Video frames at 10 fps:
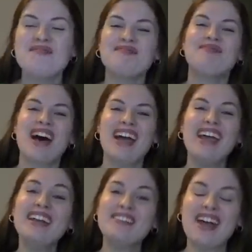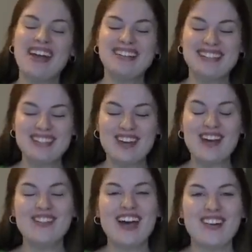but anyways, so
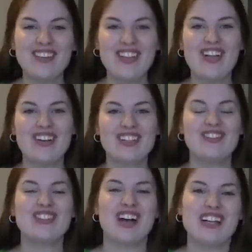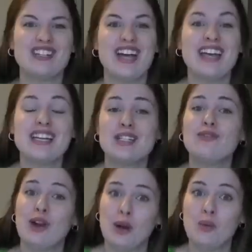I've got it with a long sleeve shirt under it and it is
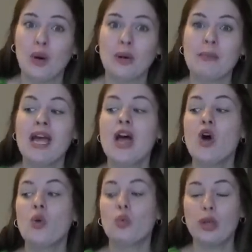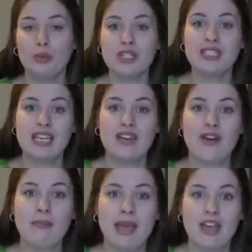very warm. We will see if
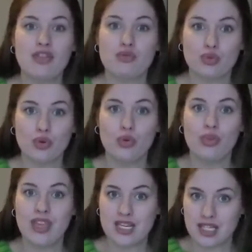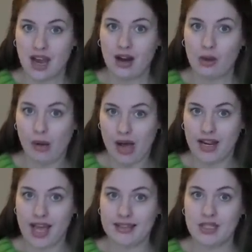I make it through the entire
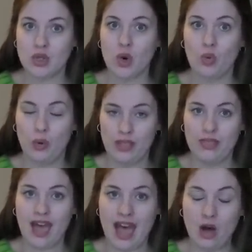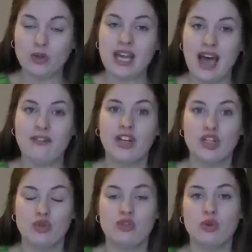podcast without
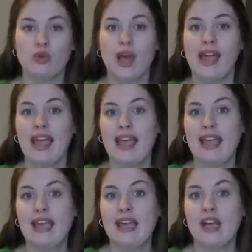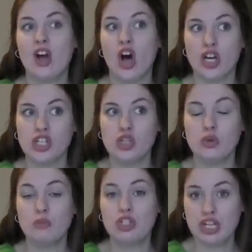having to do a
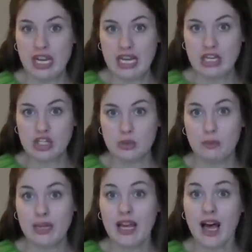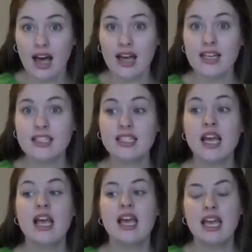costume change because
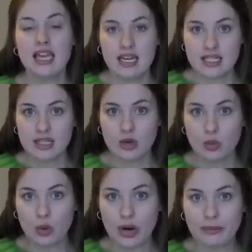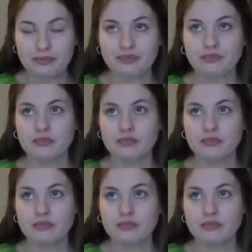it is a little warm.